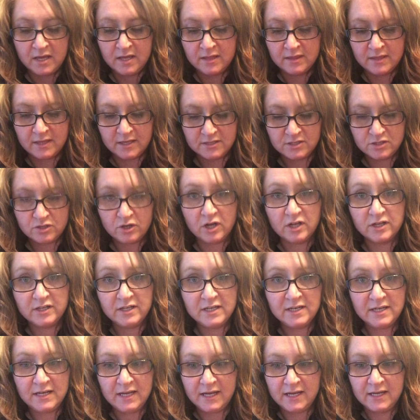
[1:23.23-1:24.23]
That's all
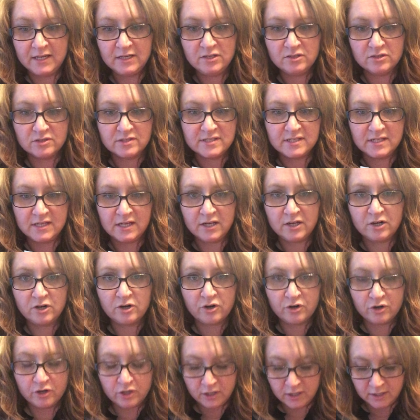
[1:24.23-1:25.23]
you need. You'll see it
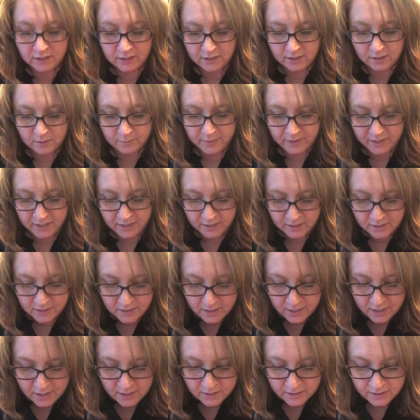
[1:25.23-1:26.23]
curl a little bit.
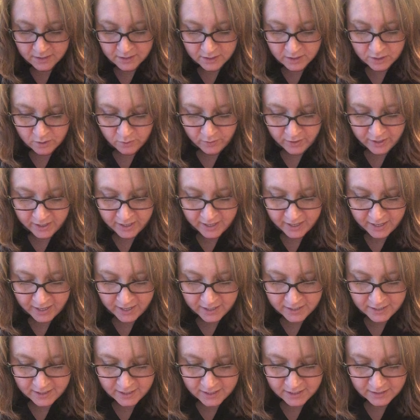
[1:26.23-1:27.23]
Then go
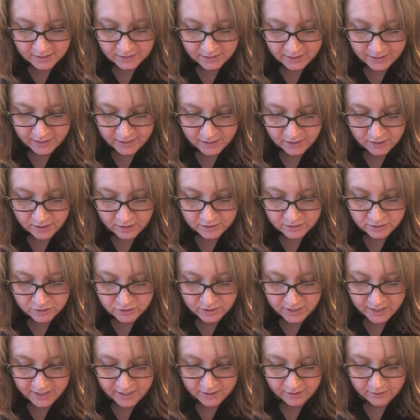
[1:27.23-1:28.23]
ahead and lay it on your
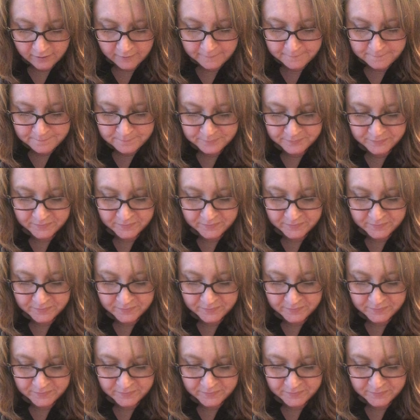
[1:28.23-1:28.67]
nail.